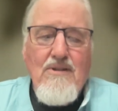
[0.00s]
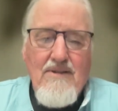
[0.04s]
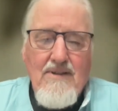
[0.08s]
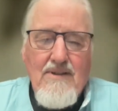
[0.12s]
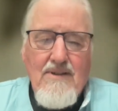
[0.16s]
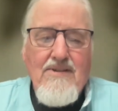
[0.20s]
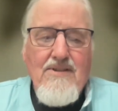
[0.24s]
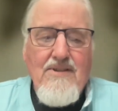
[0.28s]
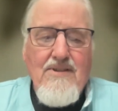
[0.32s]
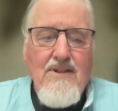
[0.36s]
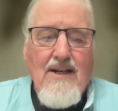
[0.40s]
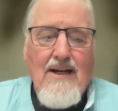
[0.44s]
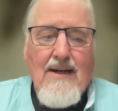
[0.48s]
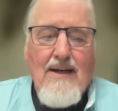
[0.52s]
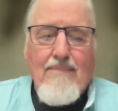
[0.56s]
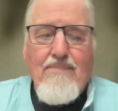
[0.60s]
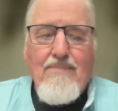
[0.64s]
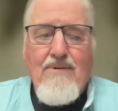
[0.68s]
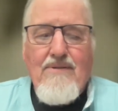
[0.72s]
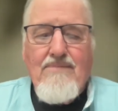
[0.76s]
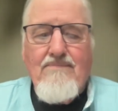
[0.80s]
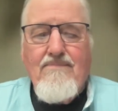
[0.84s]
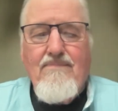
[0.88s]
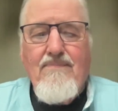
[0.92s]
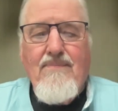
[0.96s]
it
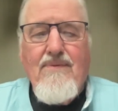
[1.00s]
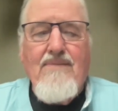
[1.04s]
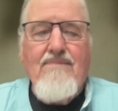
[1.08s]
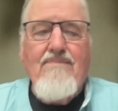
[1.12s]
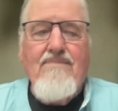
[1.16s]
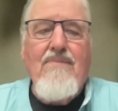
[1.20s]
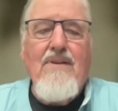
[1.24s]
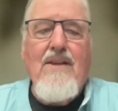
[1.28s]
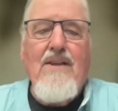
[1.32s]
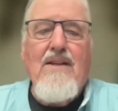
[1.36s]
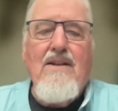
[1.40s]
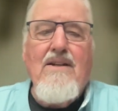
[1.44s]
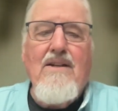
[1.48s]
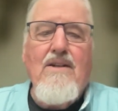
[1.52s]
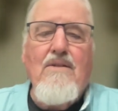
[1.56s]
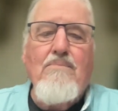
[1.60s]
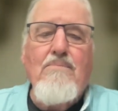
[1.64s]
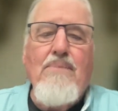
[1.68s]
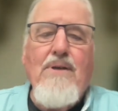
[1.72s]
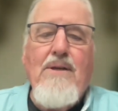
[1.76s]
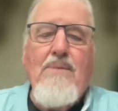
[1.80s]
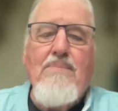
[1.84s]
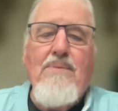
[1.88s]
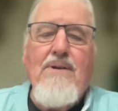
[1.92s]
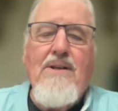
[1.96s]
stopped, that little
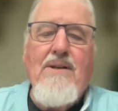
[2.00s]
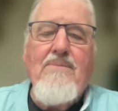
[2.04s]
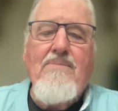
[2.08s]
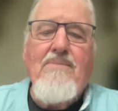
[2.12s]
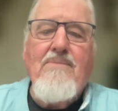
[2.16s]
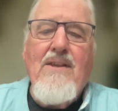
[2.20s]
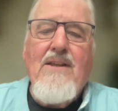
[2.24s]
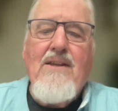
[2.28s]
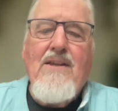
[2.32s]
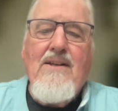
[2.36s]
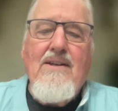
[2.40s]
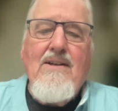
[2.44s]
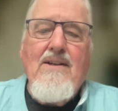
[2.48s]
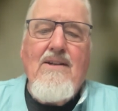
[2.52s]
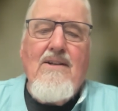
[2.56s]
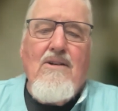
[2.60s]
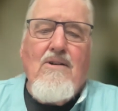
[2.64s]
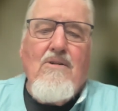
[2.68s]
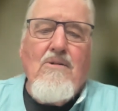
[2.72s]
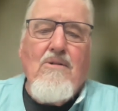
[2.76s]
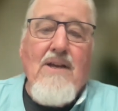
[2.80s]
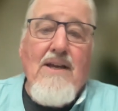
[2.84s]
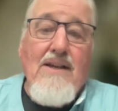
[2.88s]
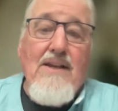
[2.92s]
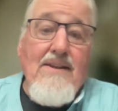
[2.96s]
beeping.
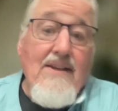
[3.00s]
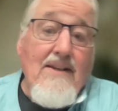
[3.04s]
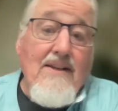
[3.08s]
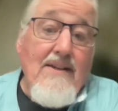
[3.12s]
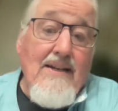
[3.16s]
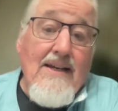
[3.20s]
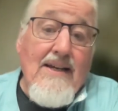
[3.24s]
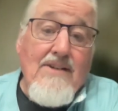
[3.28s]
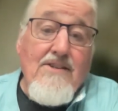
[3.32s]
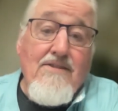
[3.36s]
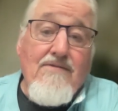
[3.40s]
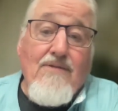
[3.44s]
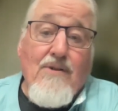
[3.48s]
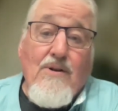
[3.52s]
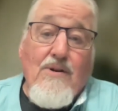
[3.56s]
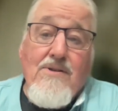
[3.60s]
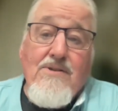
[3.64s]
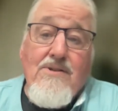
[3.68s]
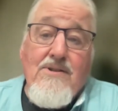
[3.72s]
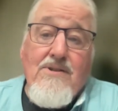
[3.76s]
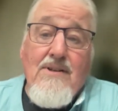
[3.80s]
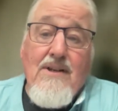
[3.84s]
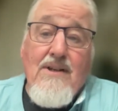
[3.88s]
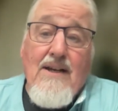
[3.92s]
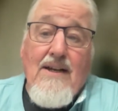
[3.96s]
Okay, the next
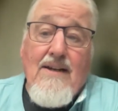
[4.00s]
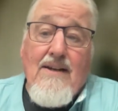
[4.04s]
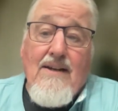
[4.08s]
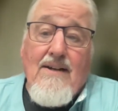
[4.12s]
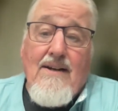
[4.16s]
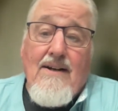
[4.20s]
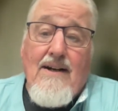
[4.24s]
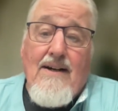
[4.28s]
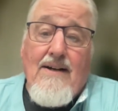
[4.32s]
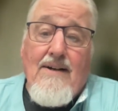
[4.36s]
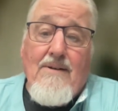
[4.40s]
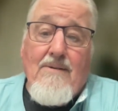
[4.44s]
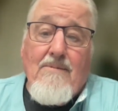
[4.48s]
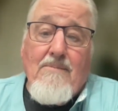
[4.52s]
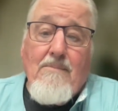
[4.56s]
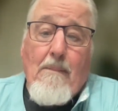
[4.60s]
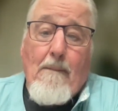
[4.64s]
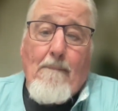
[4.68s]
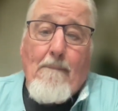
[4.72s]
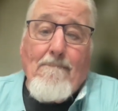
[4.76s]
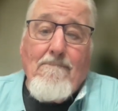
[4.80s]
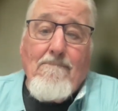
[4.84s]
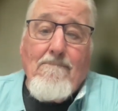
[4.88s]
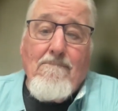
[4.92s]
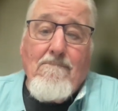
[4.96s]
verse. Ketofos